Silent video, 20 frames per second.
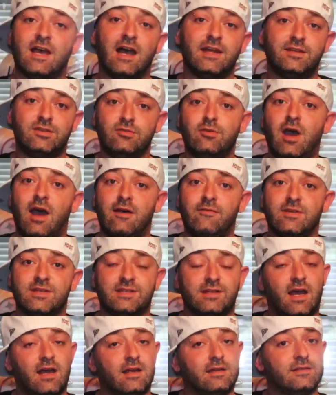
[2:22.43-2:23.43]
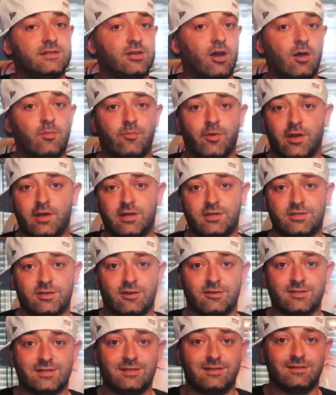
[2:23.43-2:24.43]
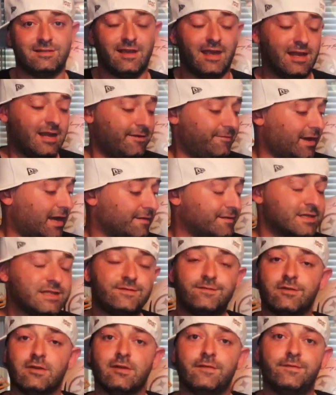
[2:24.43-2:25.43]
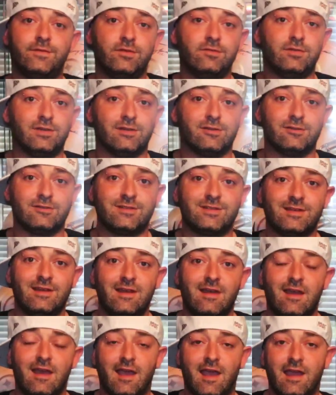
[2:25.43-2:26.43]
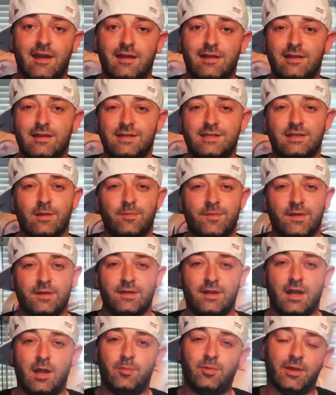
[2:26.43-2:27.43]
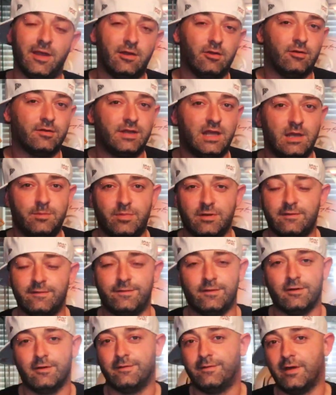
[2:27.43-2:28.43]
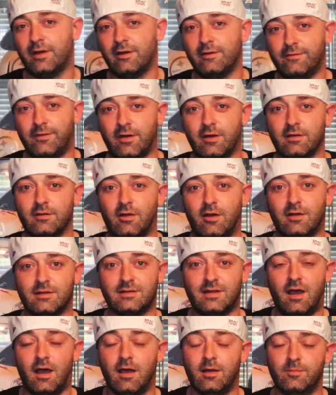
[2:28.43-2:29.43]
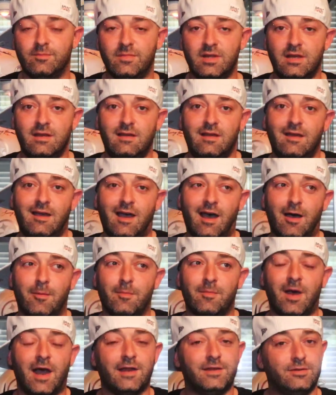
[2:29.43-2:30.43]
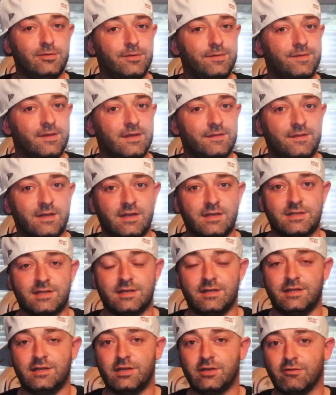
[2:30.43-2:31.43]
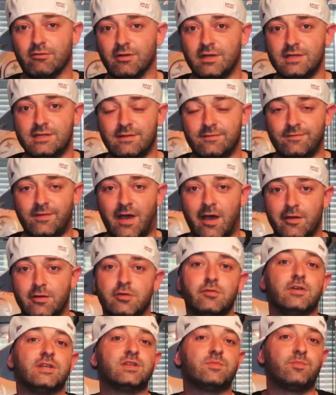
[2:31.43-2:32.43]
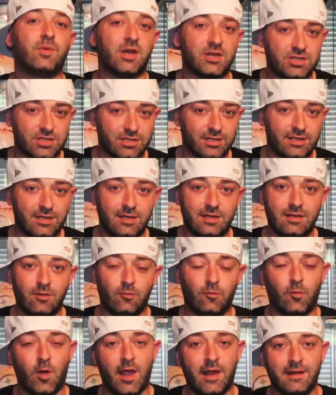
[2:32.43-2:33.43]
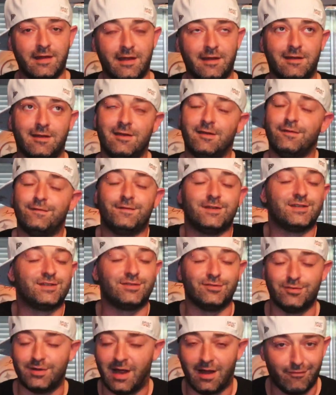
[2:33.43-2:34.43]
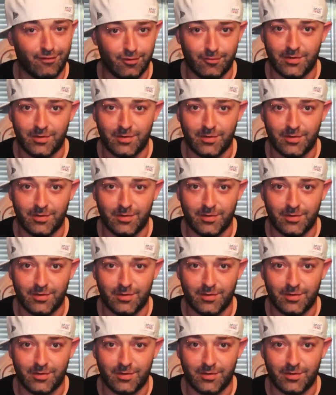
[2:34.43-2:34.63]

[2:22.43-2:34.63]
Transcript: I do have a signed Tom Brady jersey, and I've had this for a few years, and it is something that I plan on keeping for a very, very long time. Um, I do think that it's going to increase in value, especially when and if this dude ever